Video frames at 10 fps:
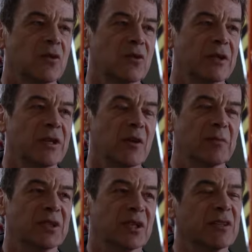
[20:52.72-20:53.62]
all the
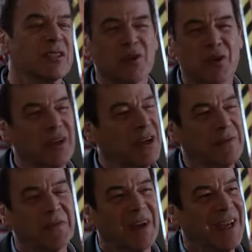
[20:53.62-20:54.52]
obstacles and all
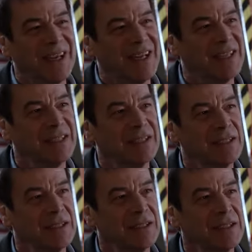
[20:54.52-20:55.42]
her failings,
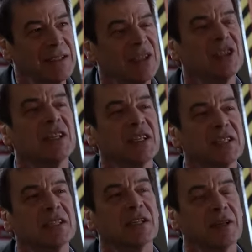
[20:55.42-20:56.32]

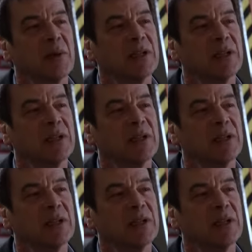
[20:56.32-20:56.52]
she's still the